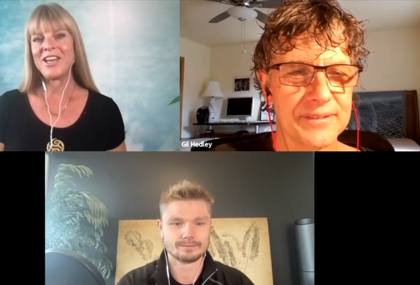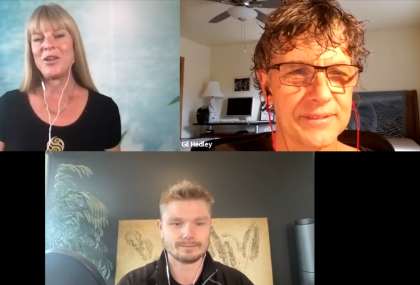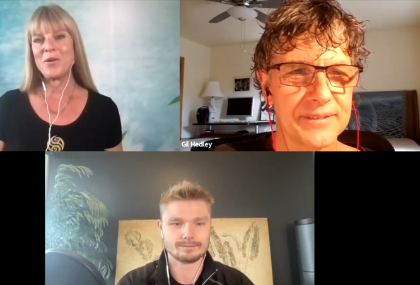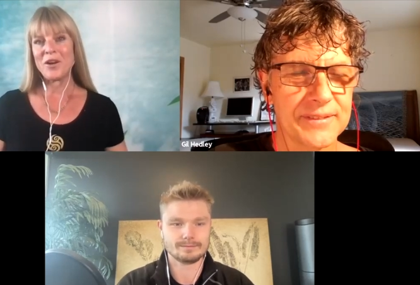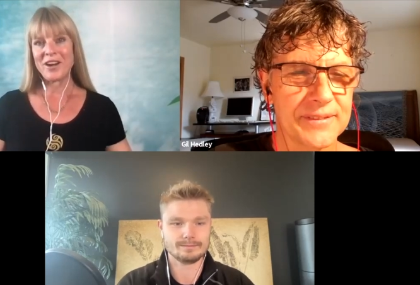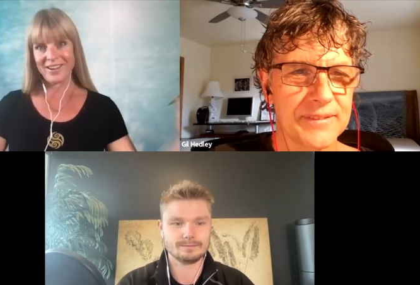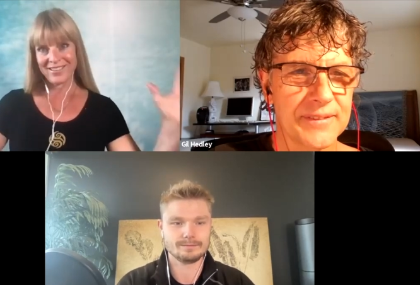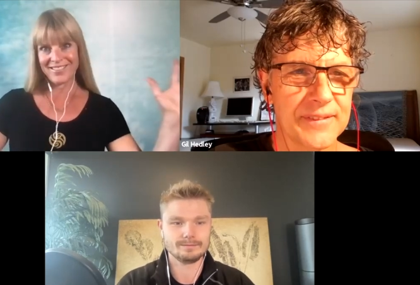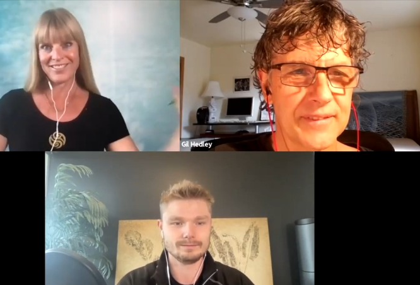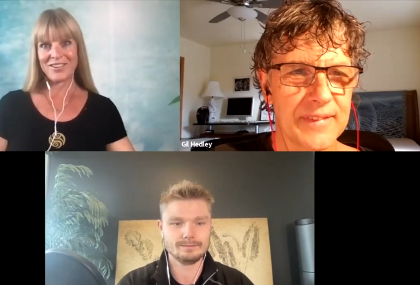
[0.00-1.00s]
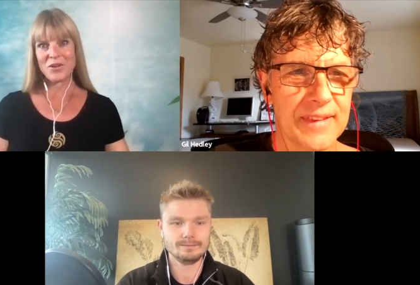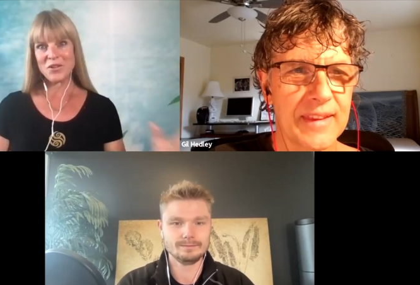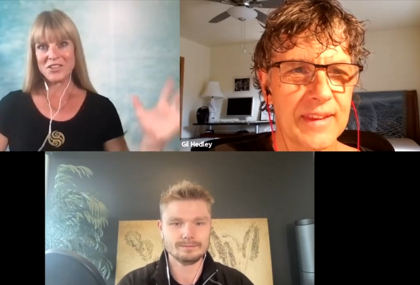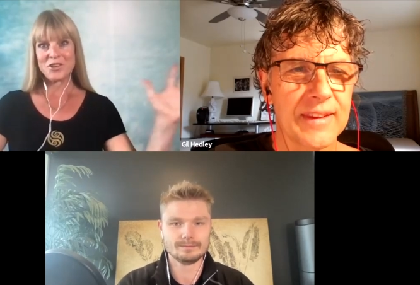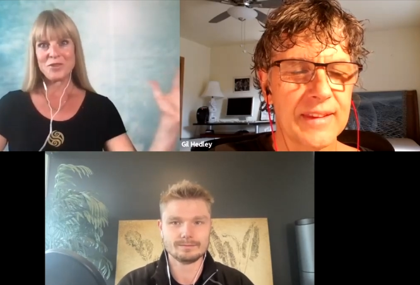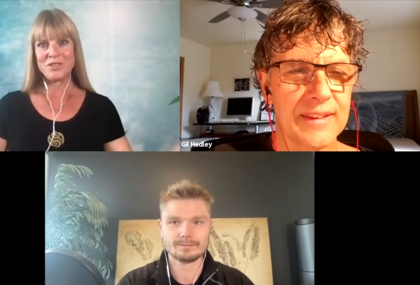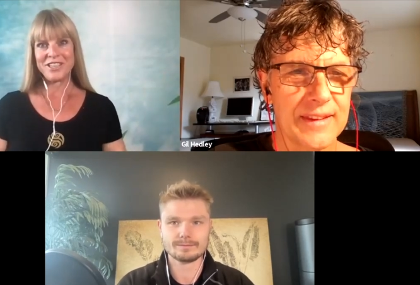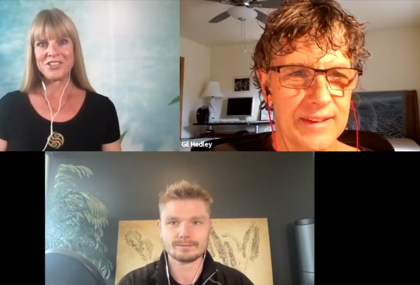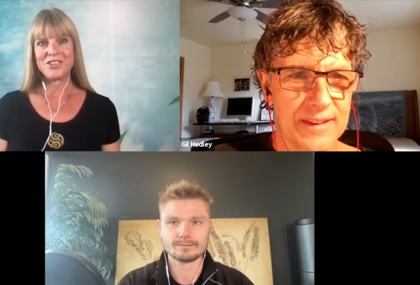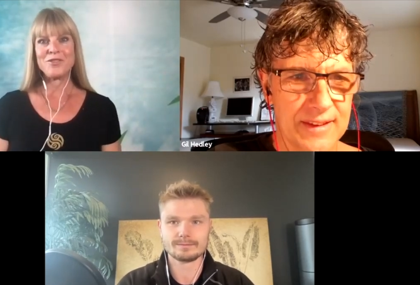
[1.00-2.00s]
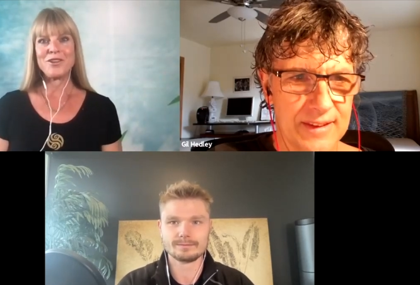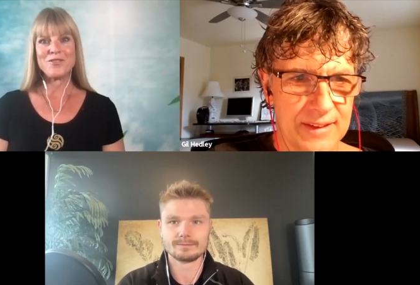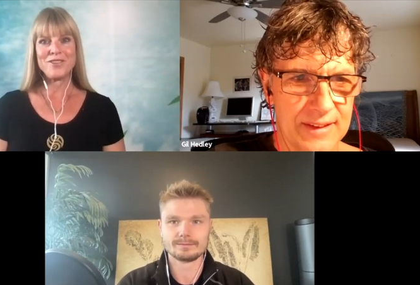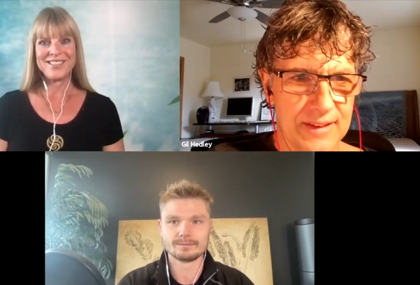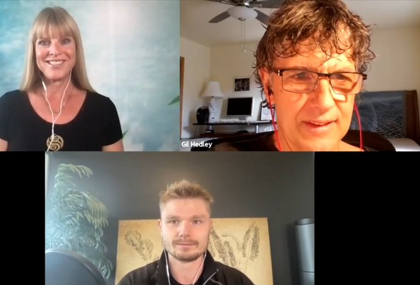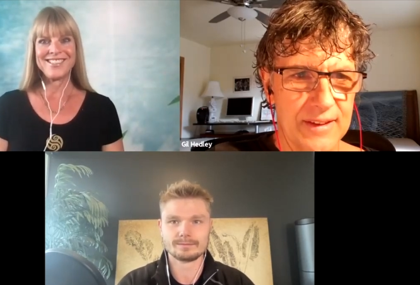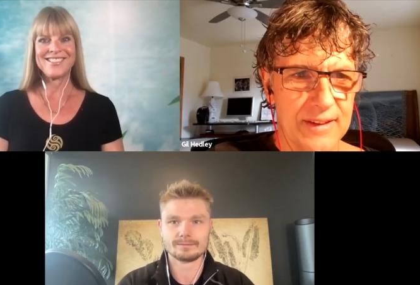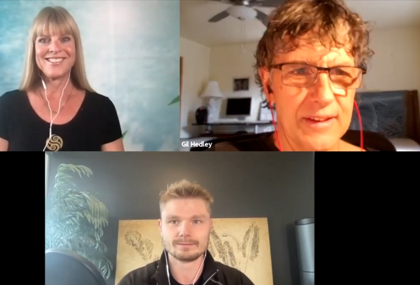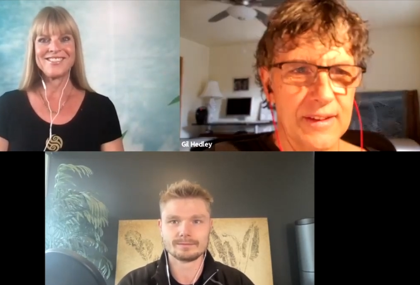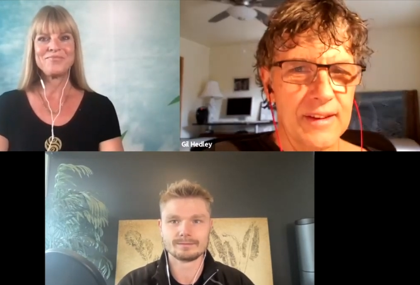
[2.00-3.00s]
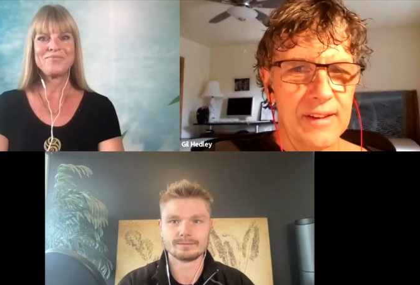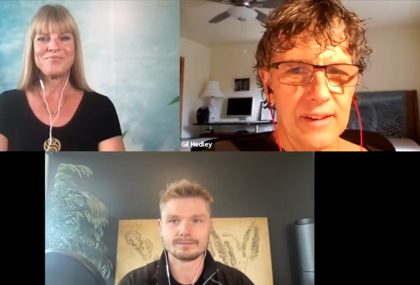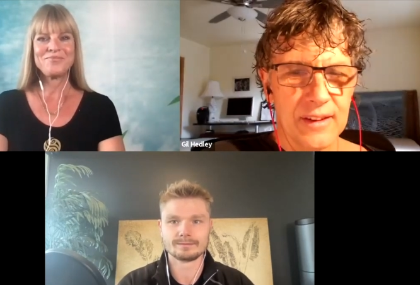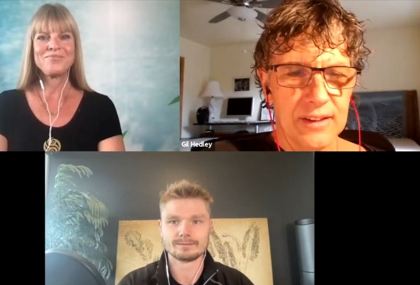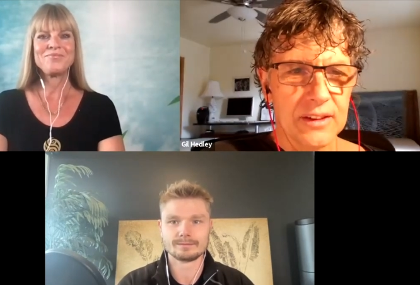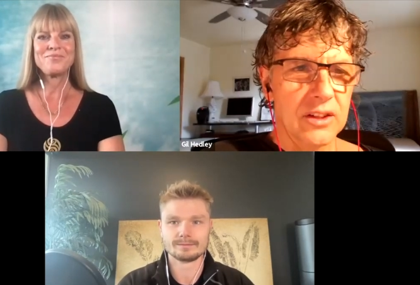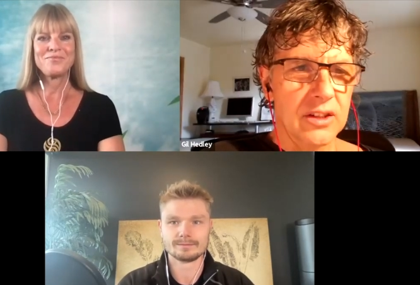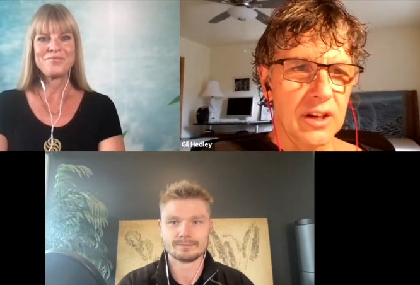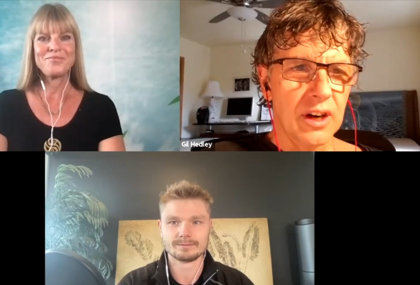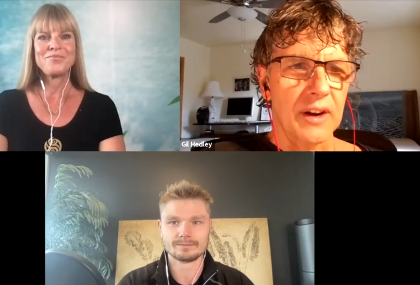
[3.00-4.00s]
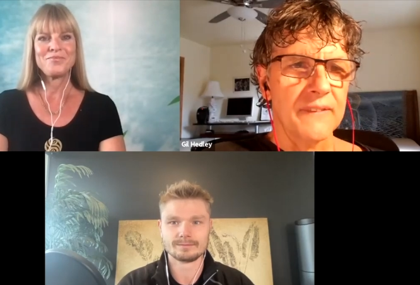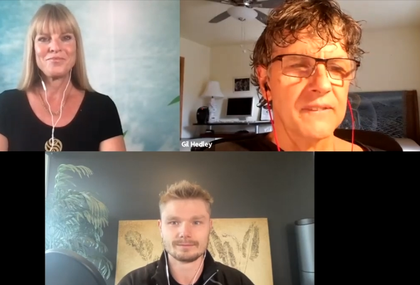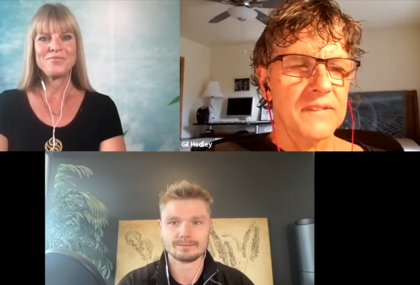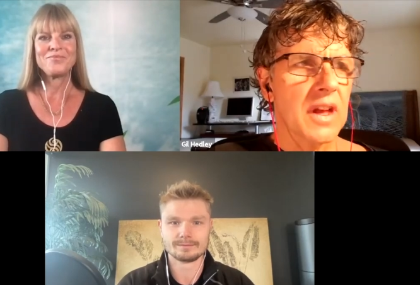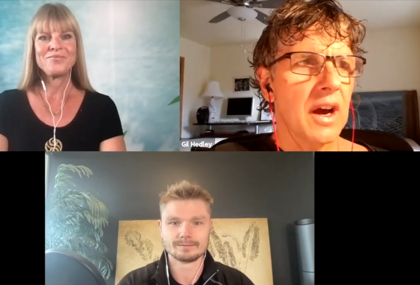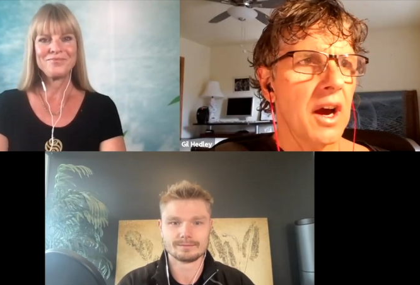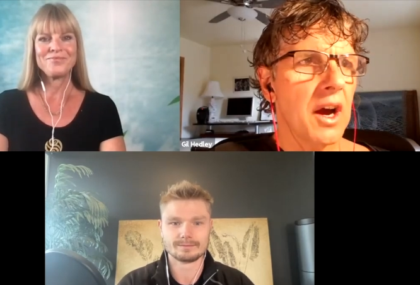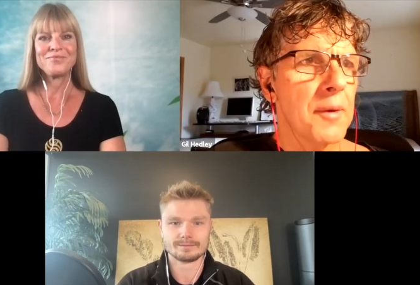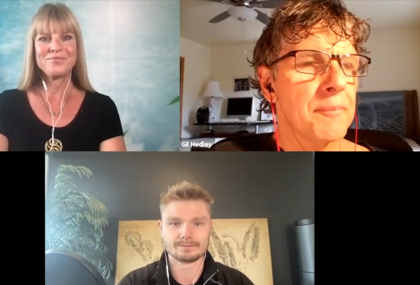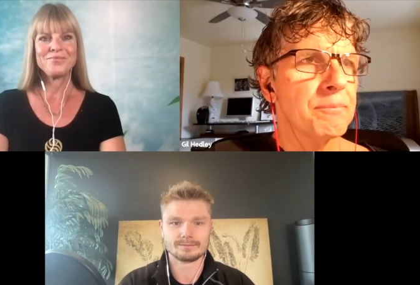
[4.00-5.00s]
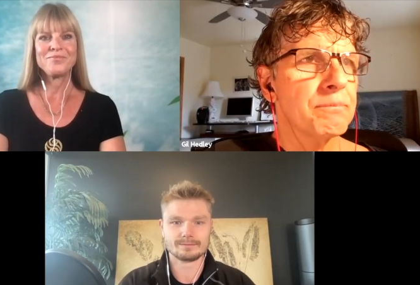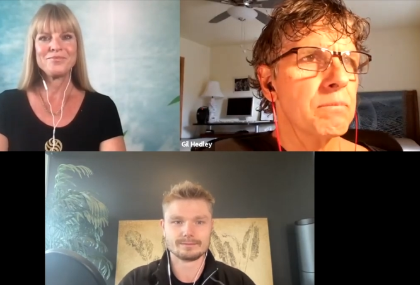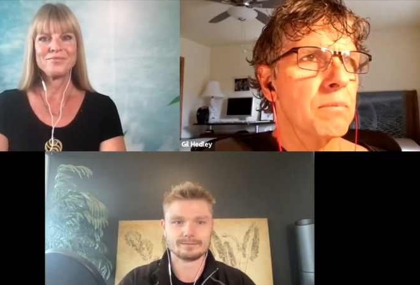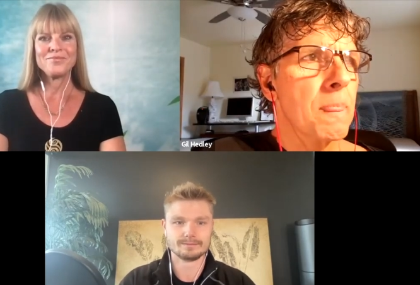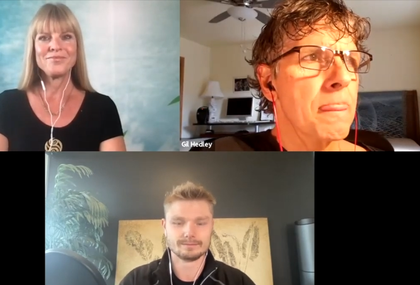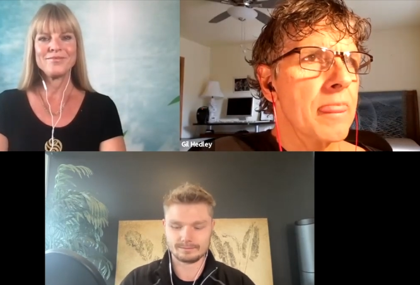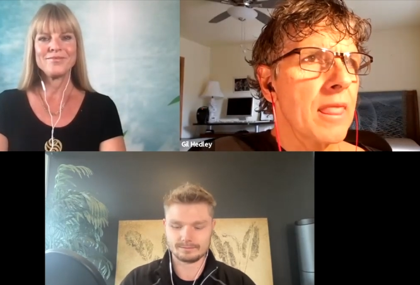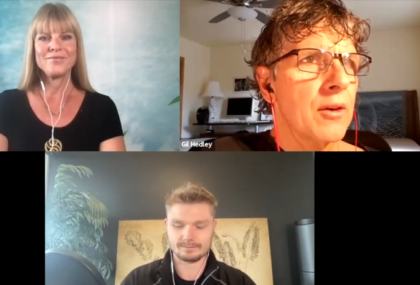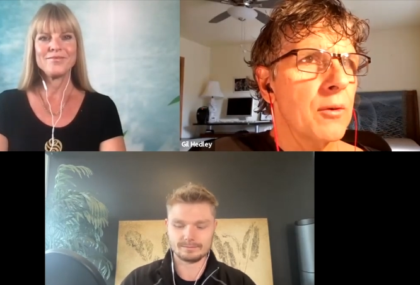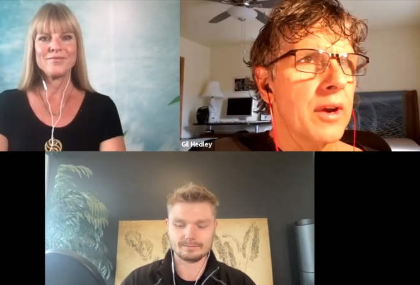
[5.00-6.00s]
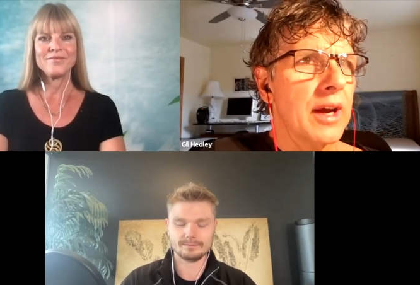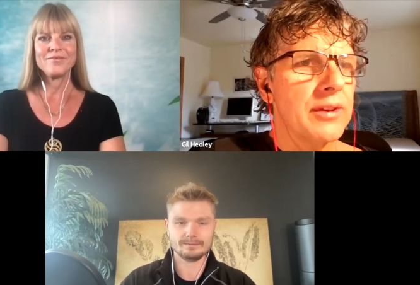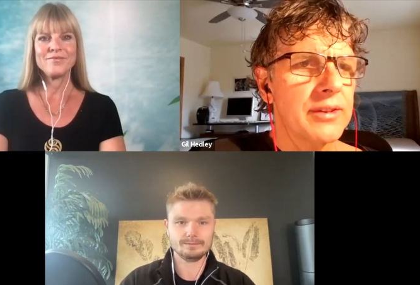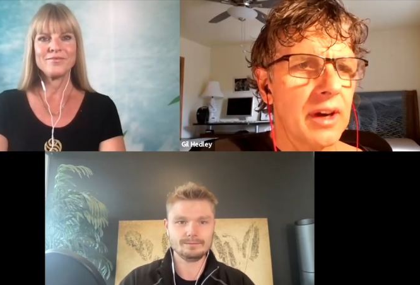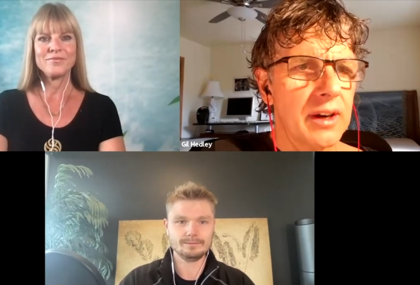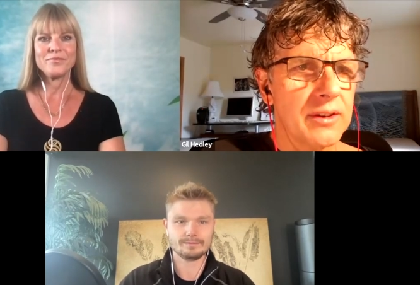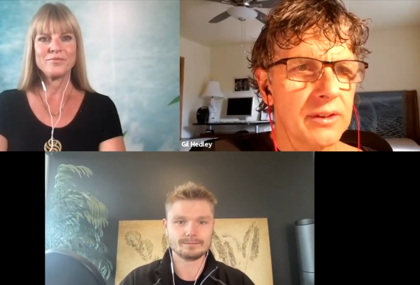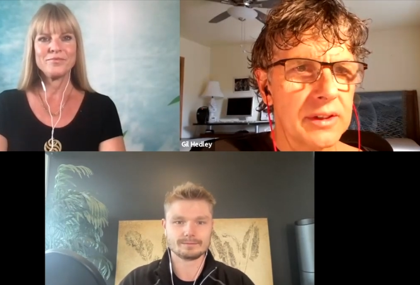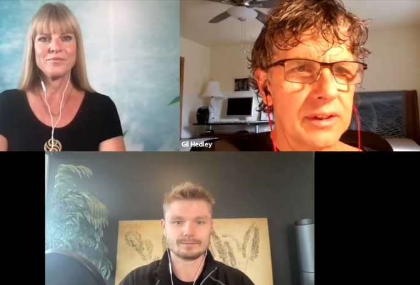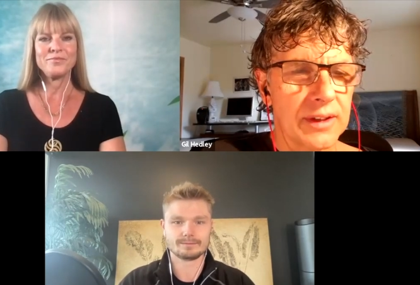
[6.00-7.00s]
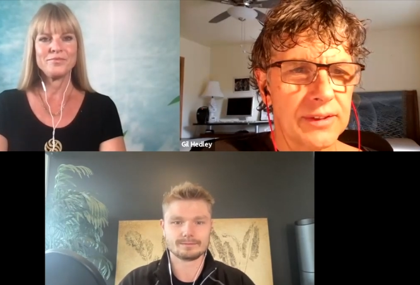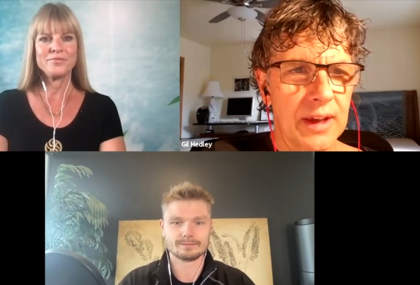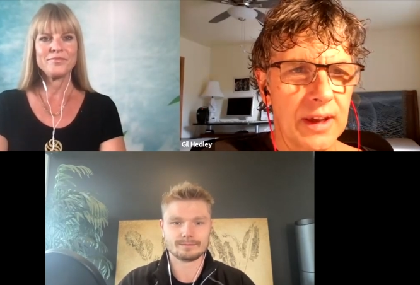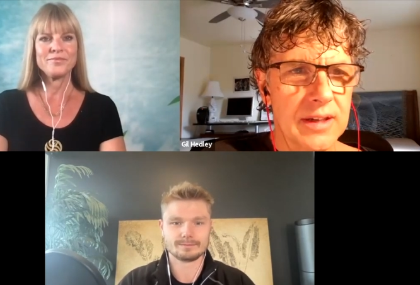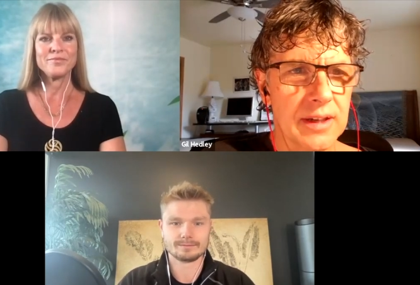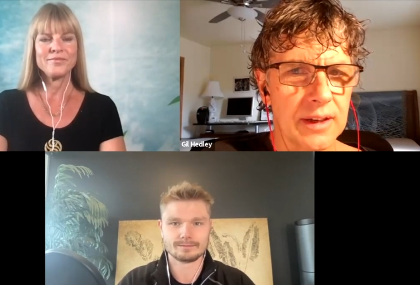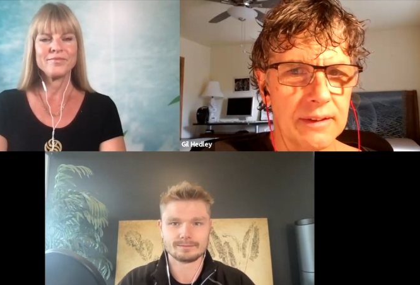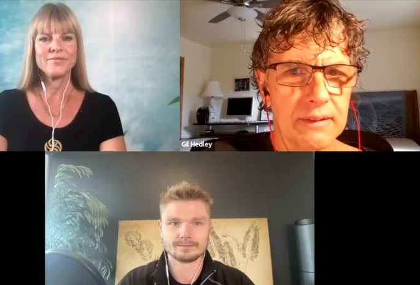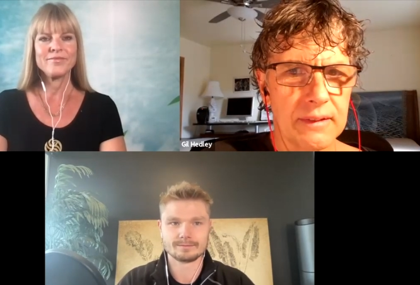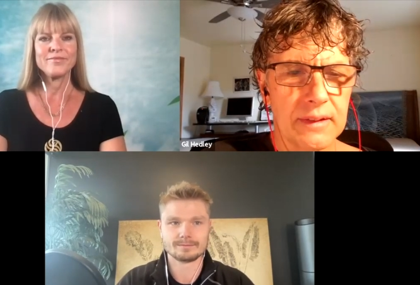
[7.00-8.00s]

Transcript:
Speaker 1: your whole interpretation of what the fuzz is?
Speaker 2: Sure. Um, when I started doing dissection,